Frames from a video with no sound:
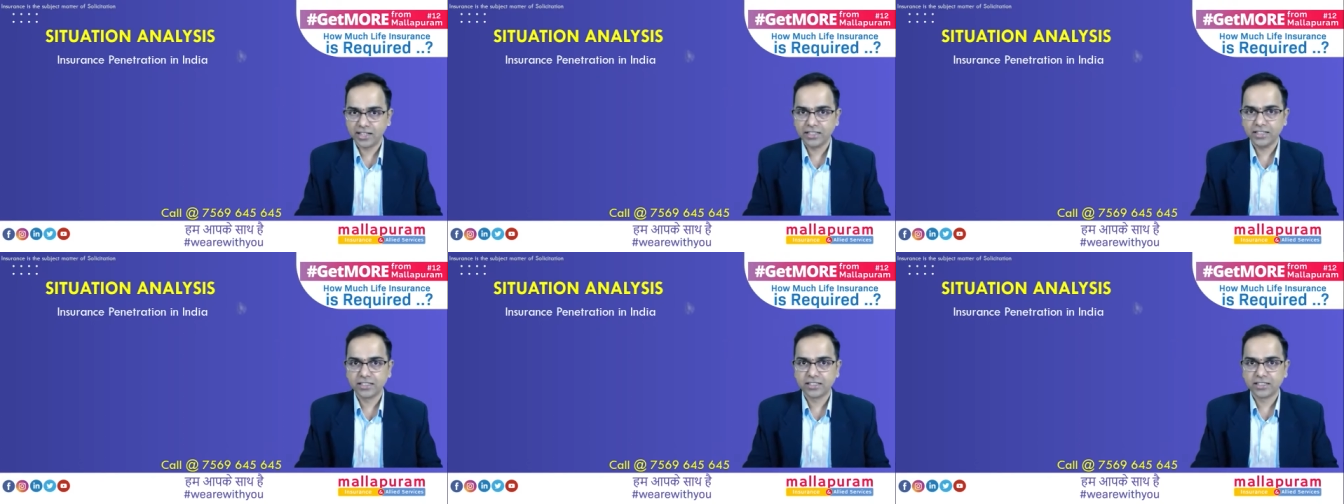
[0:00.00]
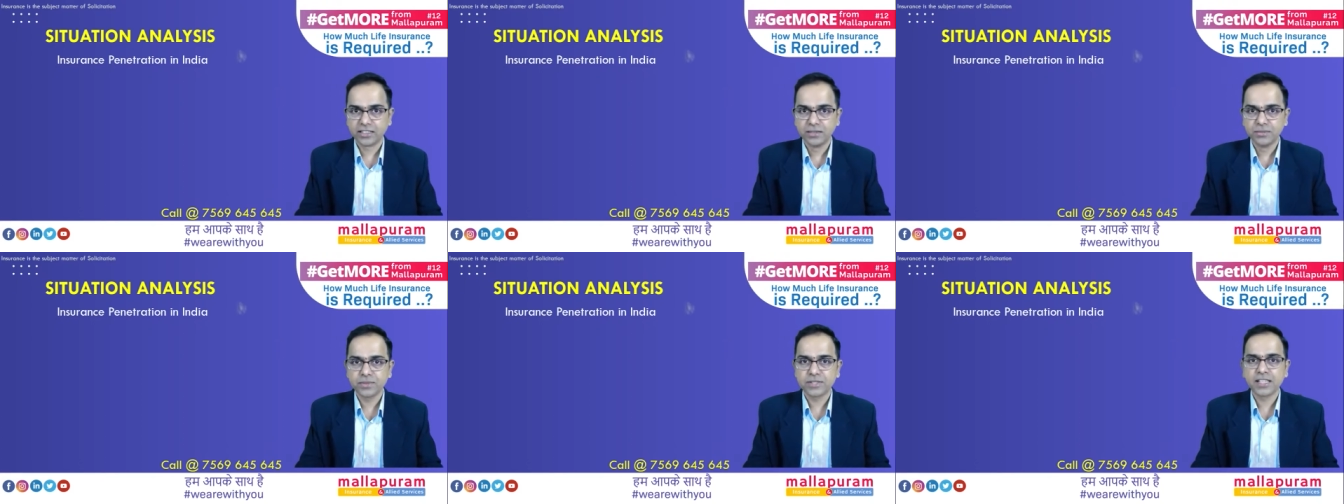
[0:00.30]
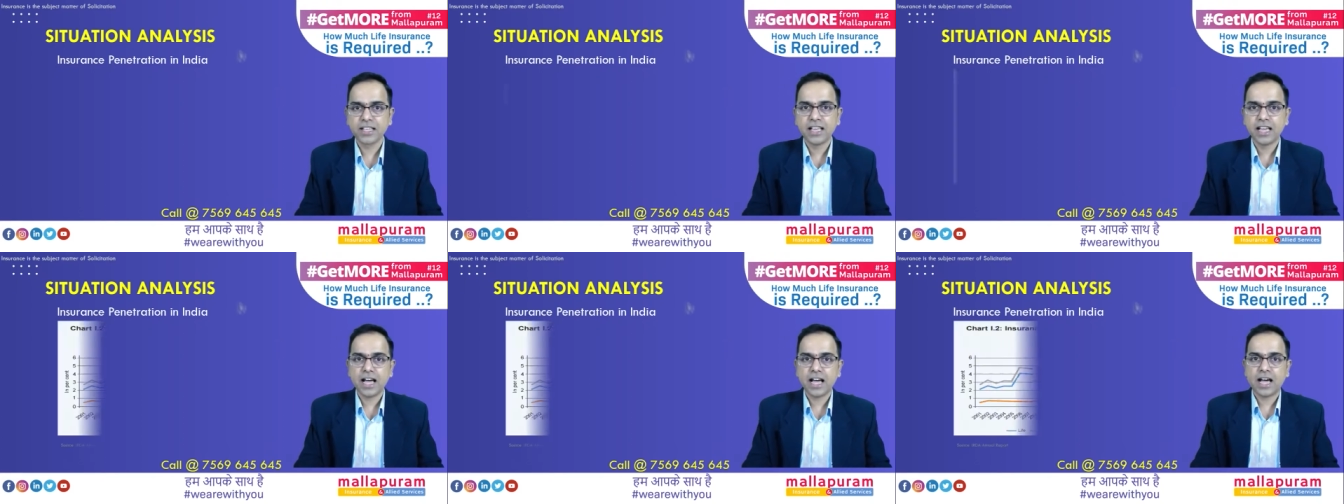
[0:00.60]
terms,
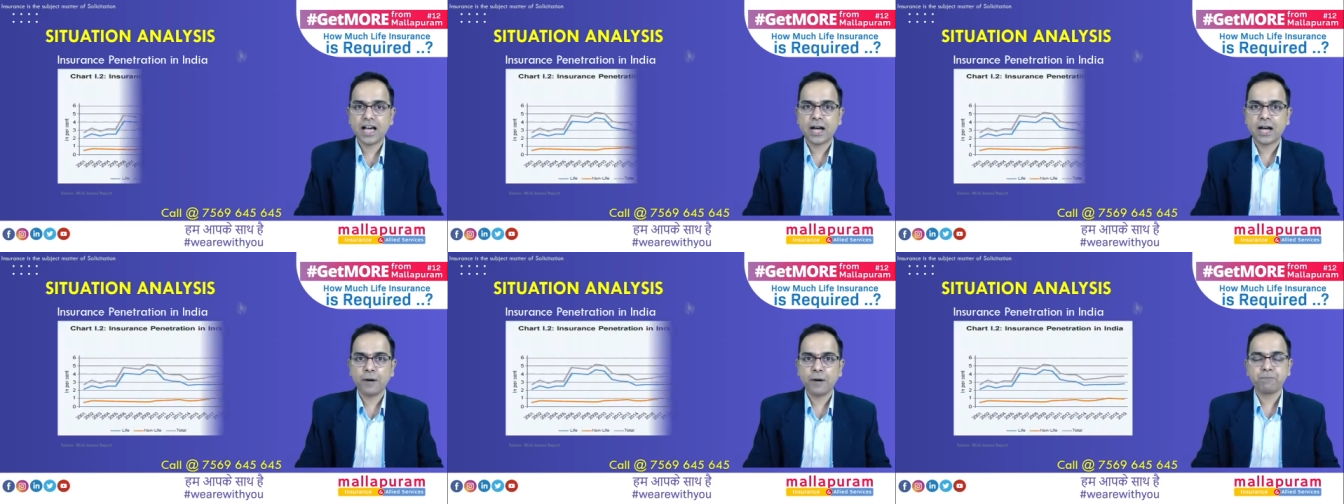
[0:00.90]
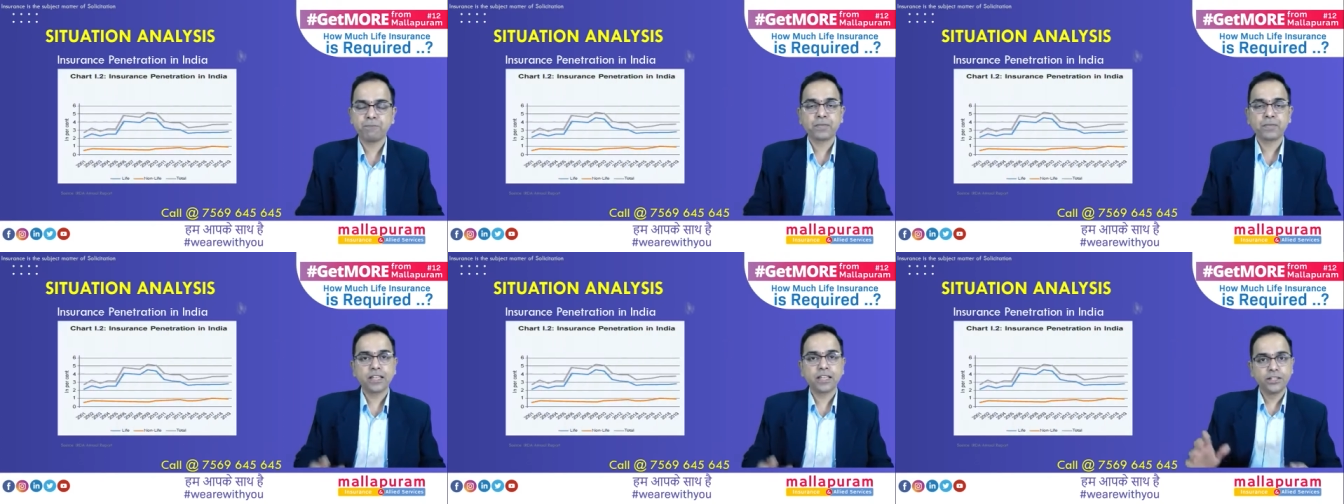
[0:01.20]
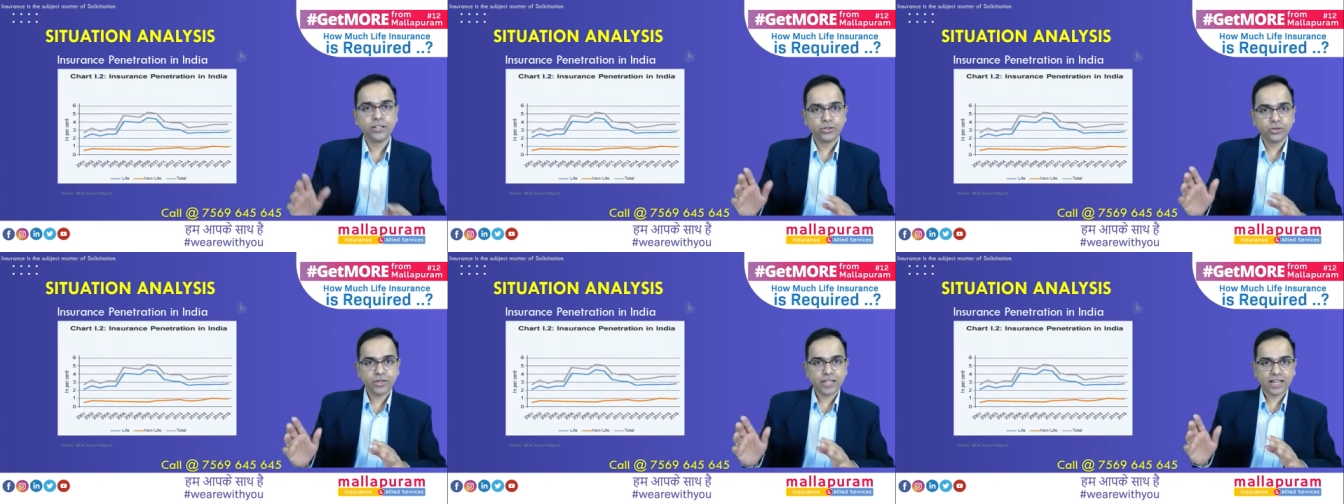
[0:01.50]

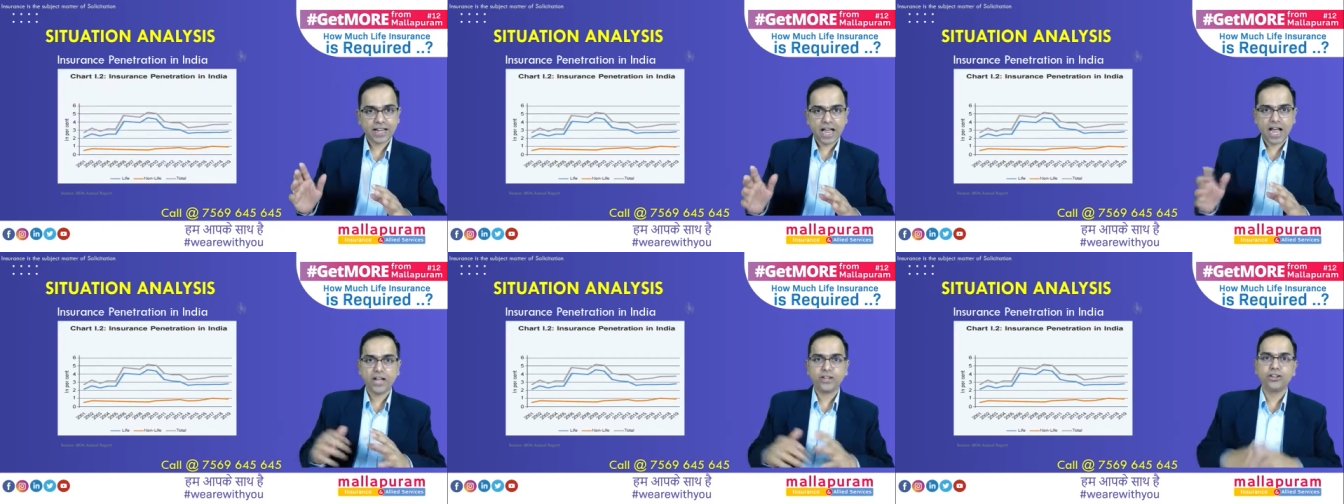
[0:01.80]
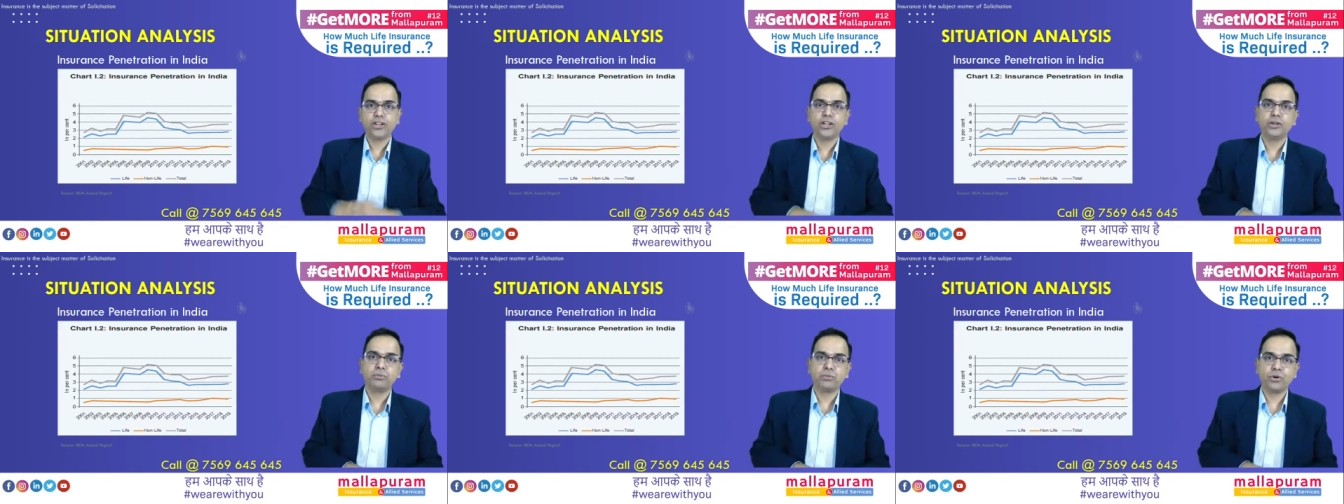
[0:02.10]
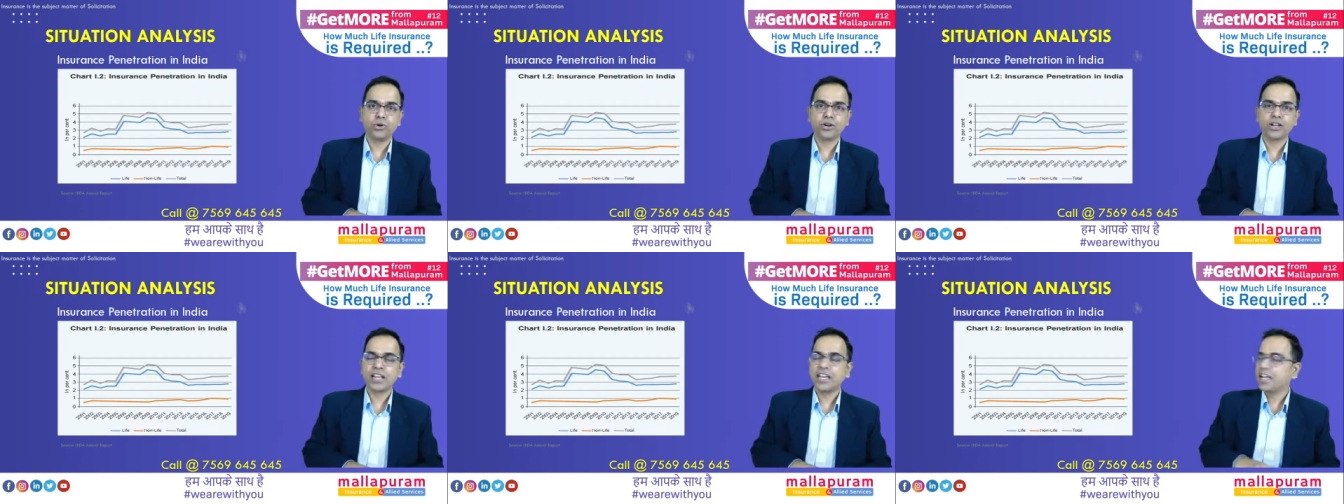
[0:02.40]
into their annual
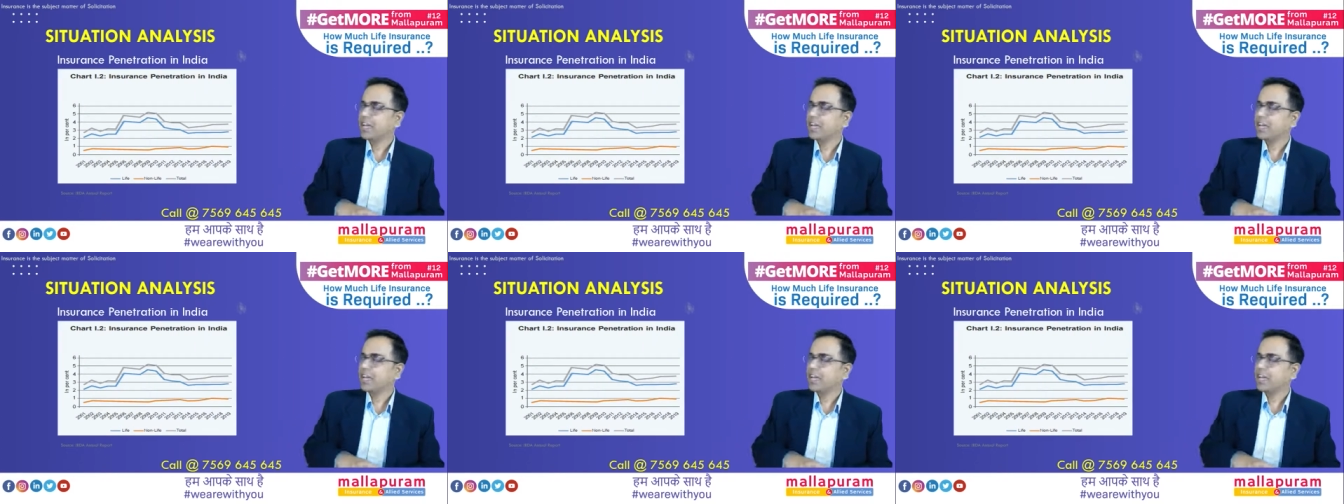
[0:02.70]
report.